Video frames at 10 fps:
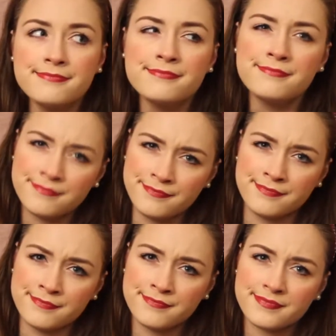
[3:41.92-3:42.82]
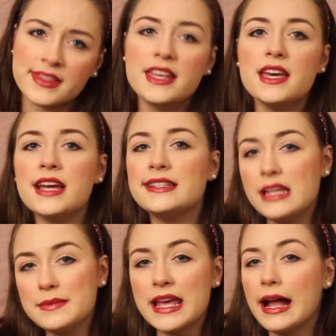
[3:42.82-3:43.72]
It
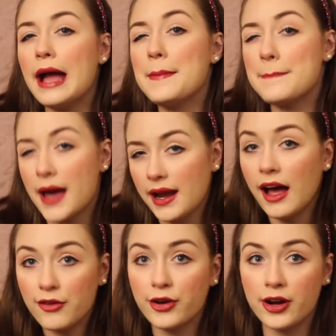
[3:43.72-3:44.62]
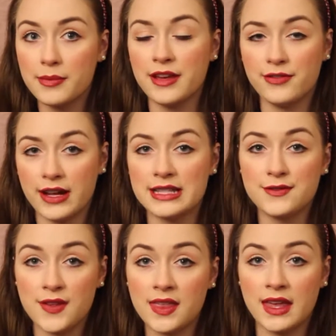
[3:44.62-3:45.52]
seems like I might have hurt my friend's
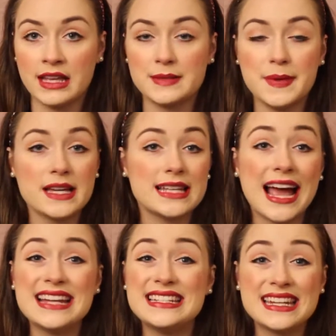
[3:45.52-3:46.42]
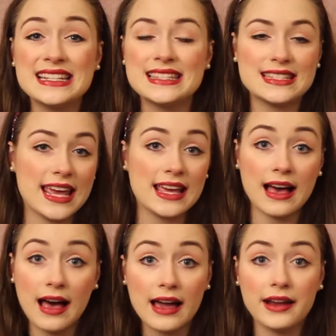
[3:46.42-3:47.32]
feelings because I didn't stay
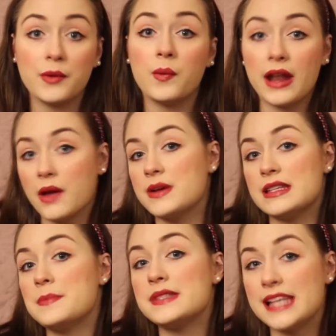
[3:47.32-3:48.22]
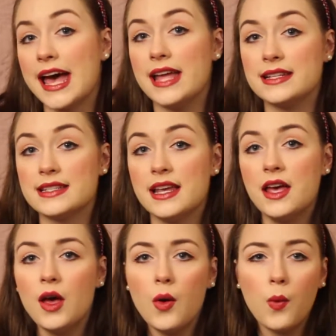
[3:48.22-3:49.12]
kind when I was upset.
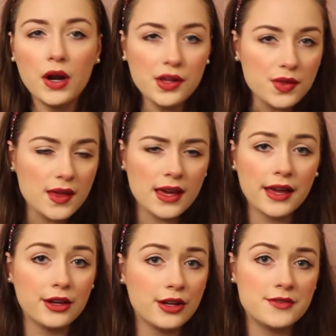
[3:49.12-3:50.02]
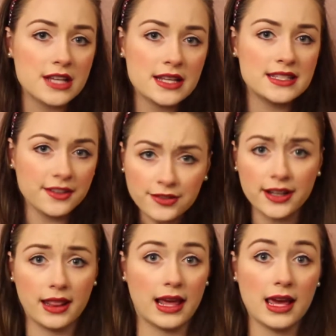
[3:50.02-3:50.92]
What do you think I could have done
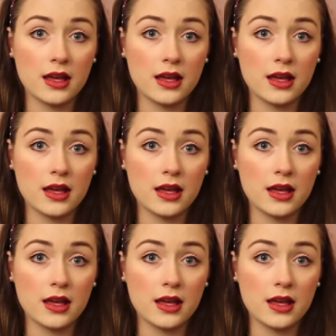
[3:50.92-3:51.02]
differently?